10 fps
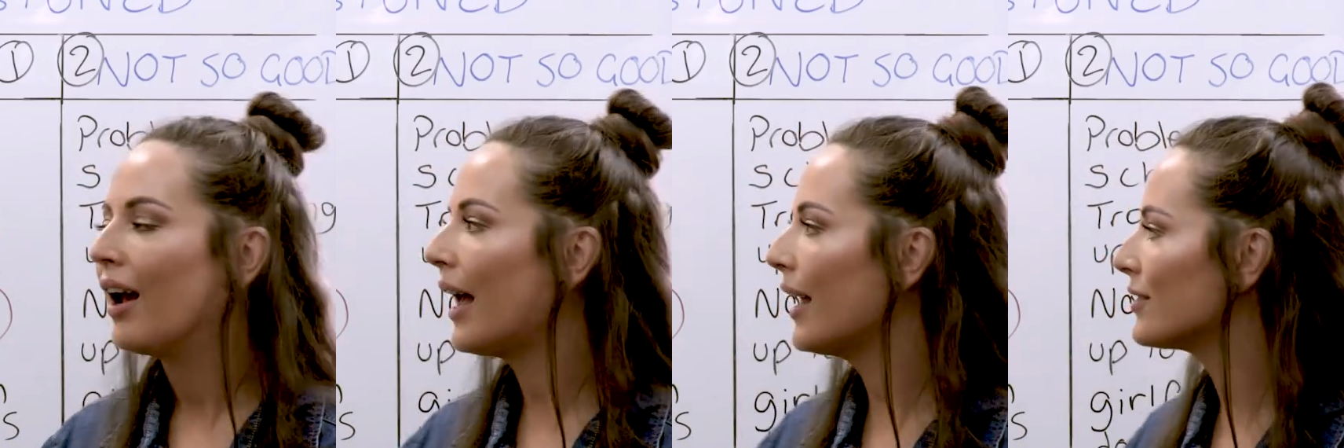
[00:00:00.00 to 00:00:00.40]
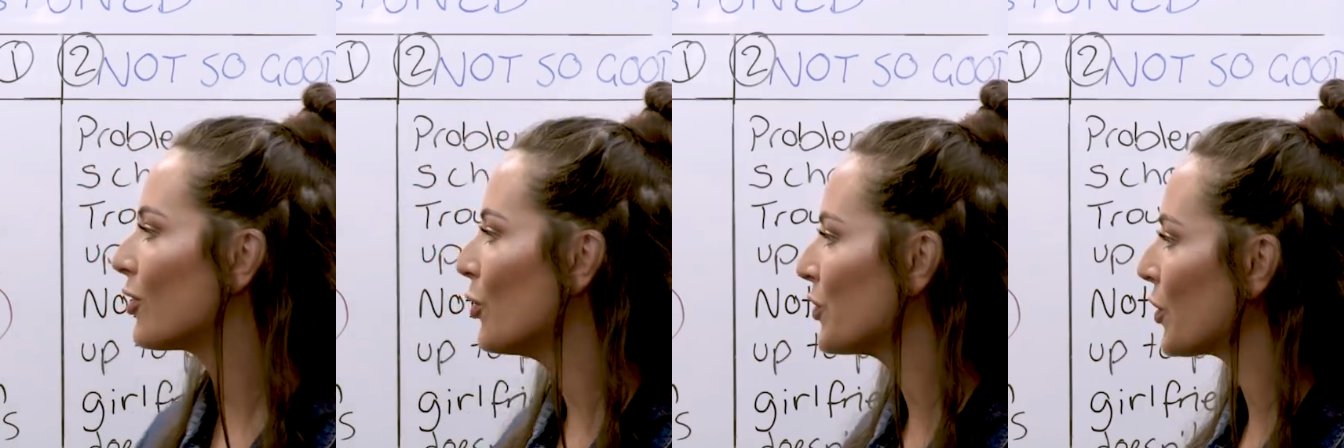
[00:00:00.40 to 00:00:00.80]
And
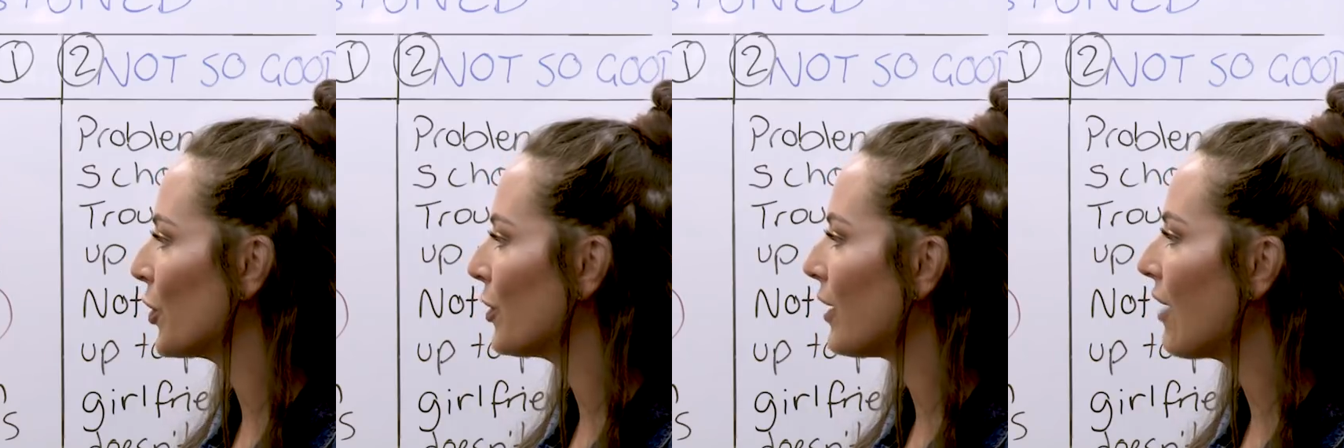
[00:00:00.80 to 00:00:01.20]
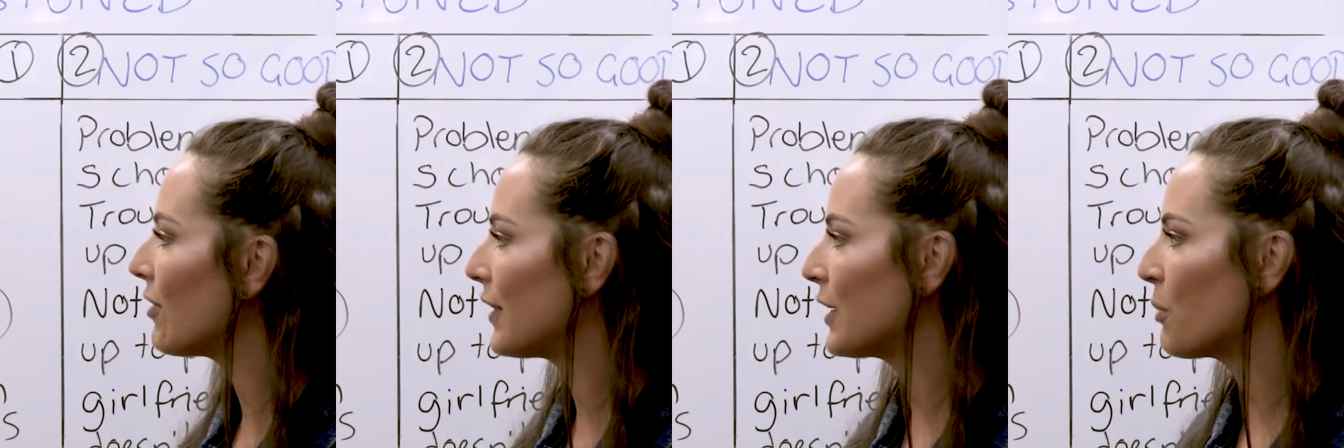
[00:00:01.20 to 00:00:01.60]
also have
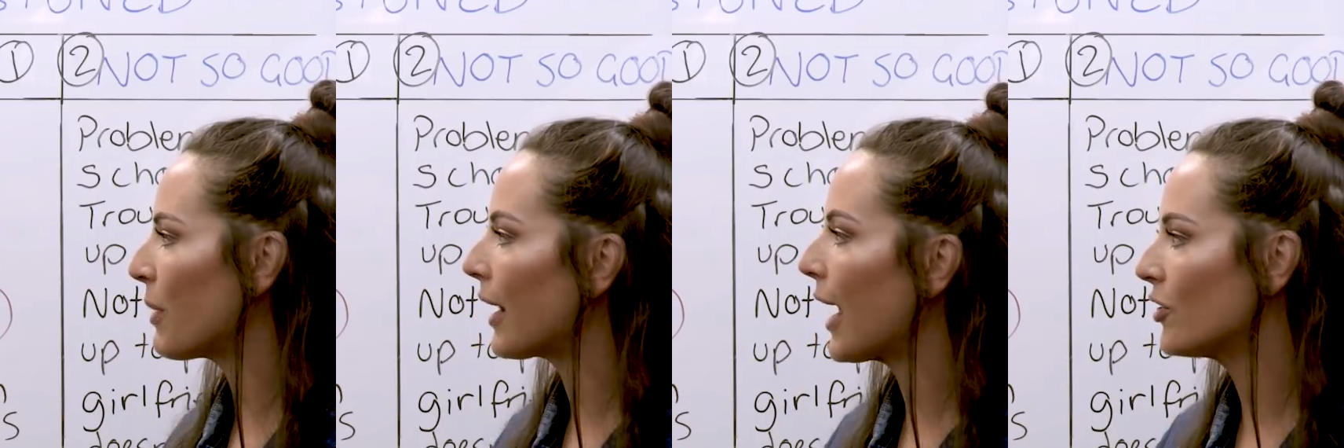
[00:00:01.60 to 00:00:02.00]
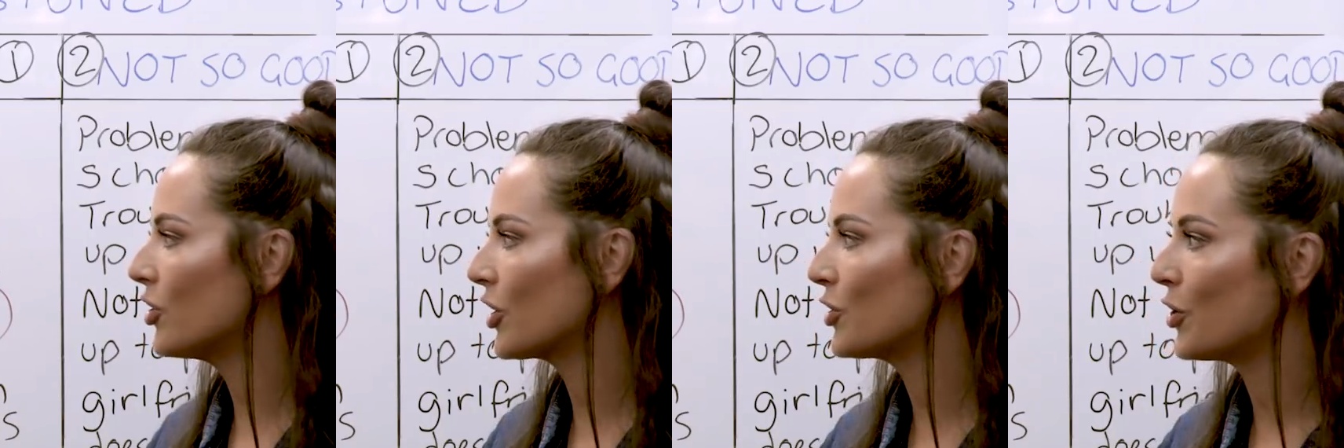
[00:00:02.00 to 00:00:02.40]
a think about how
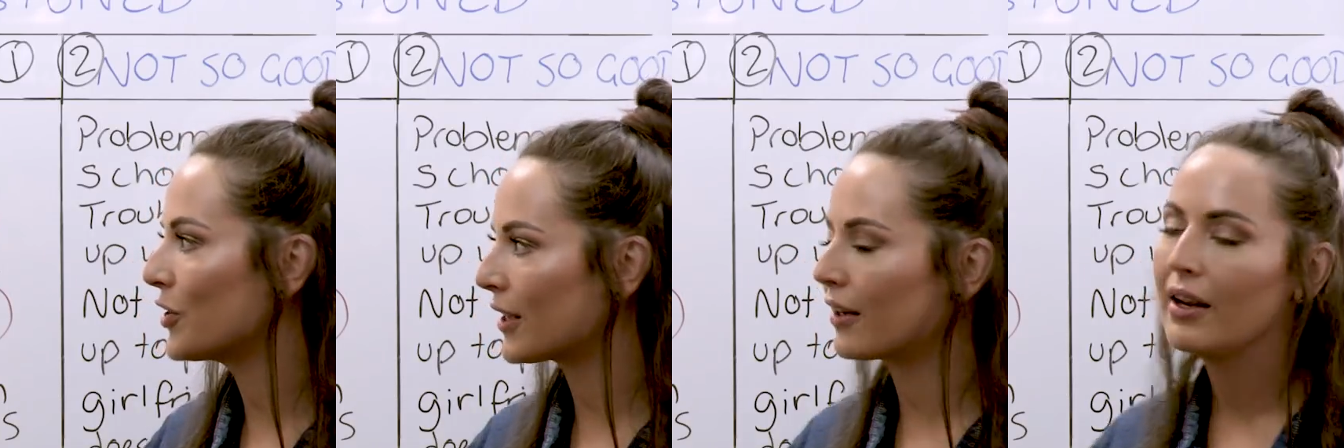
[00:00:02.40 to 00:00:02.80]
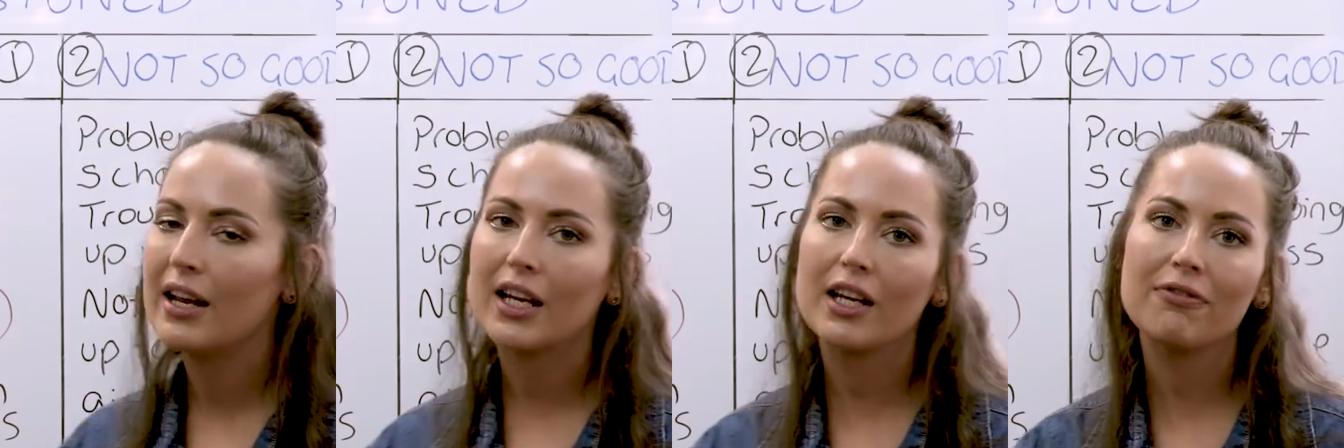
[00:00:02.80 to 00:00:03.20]
you can use it
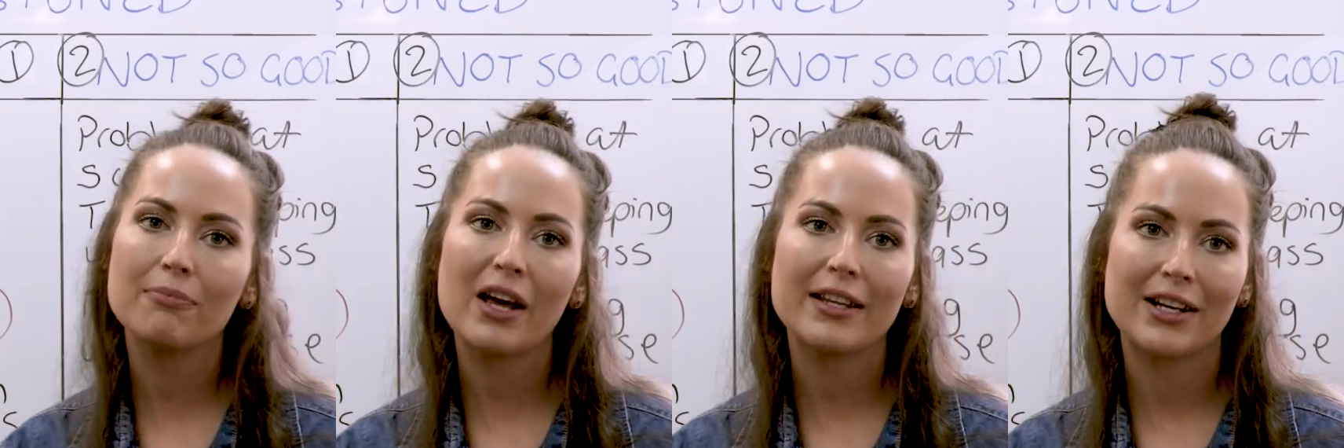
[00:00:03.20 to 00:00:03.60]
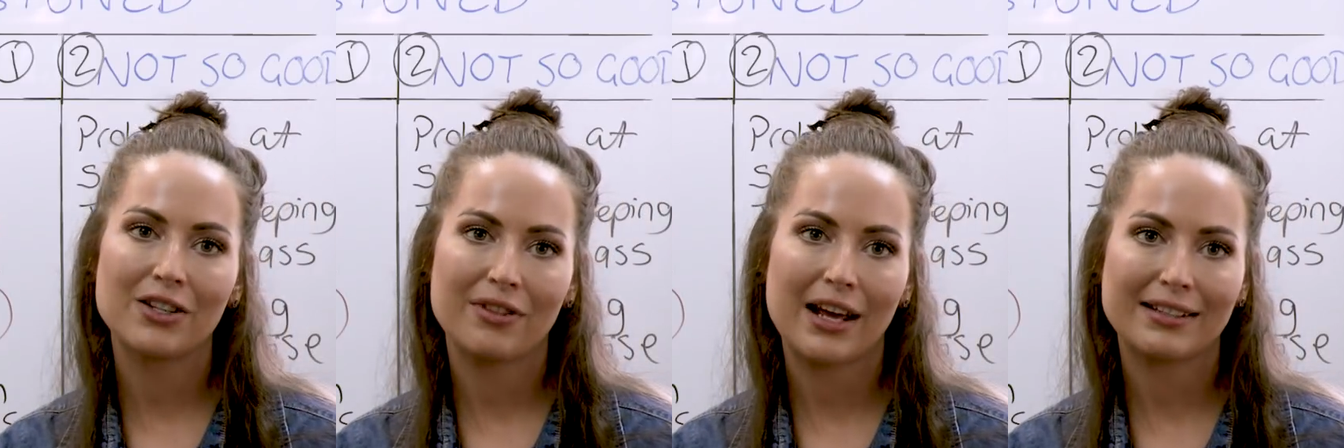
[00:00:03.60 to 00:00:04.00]
if by the end
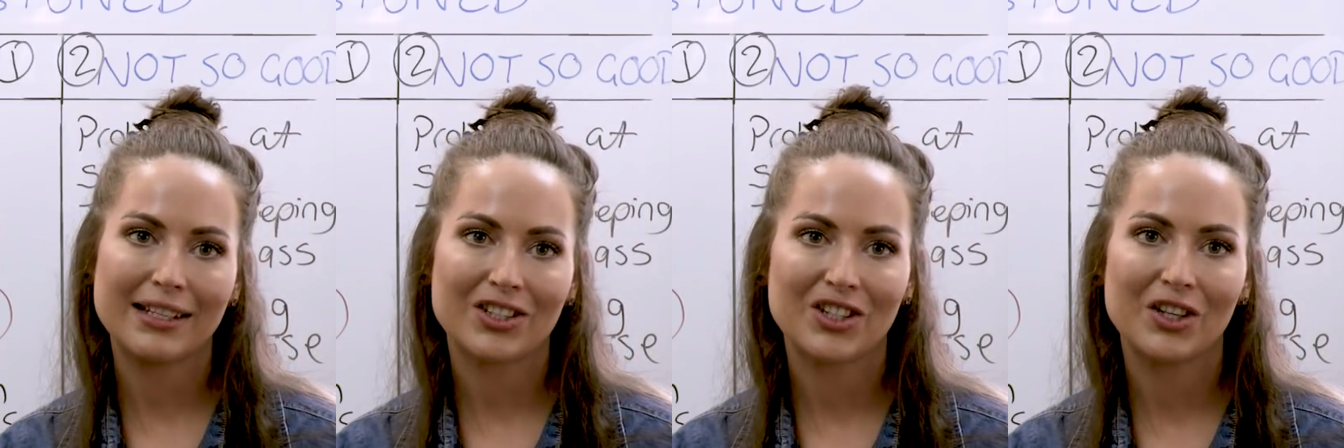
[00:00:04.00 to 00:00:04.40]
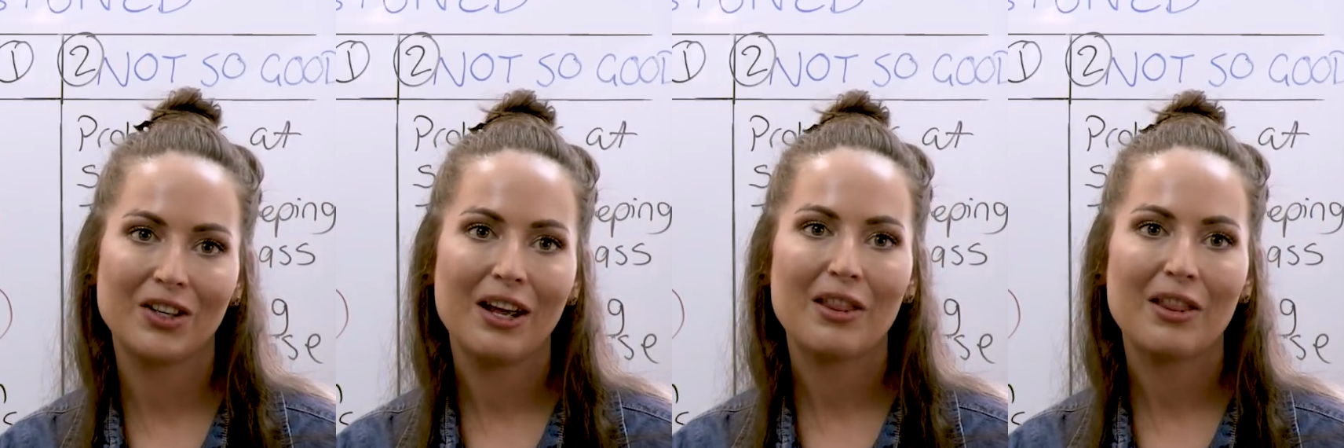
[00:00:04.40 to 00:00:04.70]
of that session,